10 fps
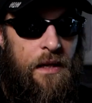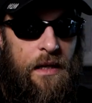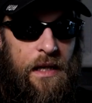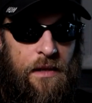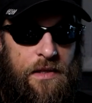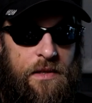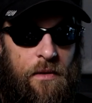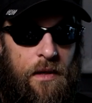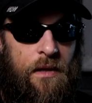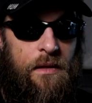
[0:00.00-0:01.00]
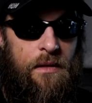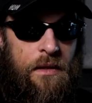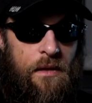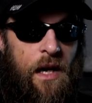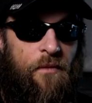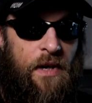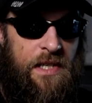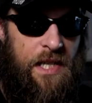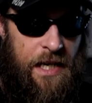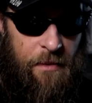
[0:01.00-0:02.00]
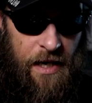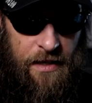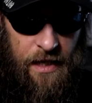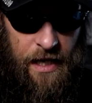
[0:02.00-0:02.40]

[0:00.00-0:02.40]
in the store. I'm very excited about it.